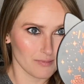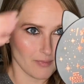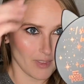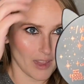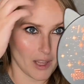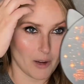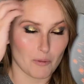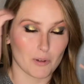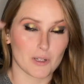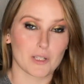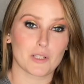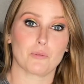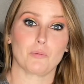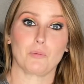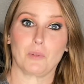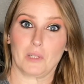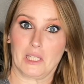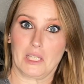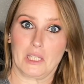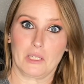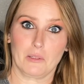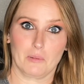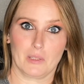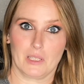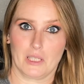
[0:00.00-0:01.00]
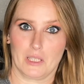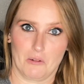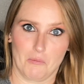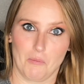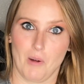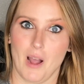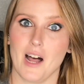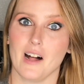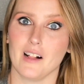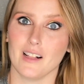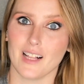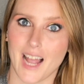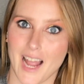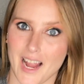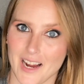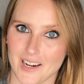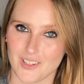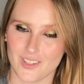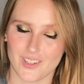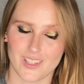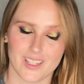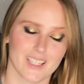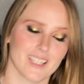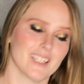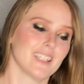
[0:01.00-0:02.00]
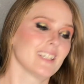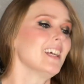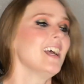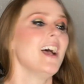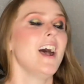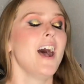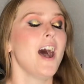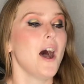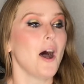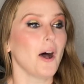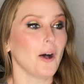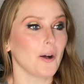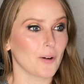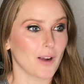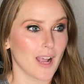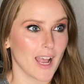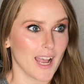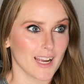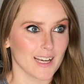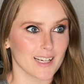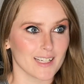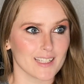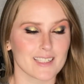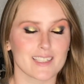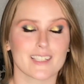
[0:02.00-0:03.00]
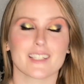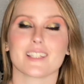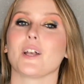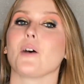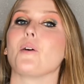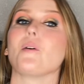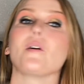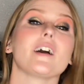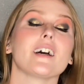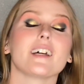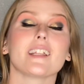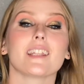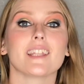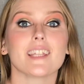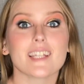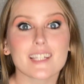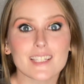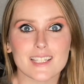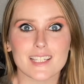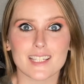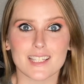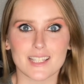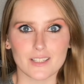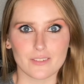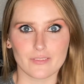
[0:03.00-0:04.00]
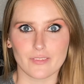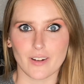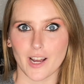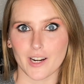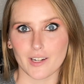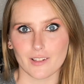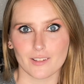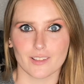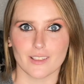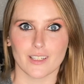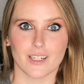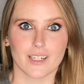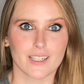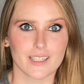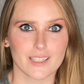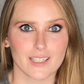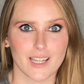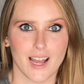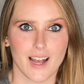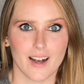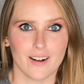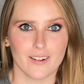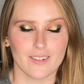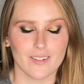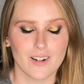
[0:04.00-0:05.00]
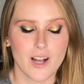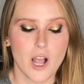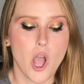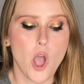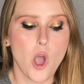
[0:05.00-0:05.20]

Works really, really well, actually. Okay, so this is the final look now.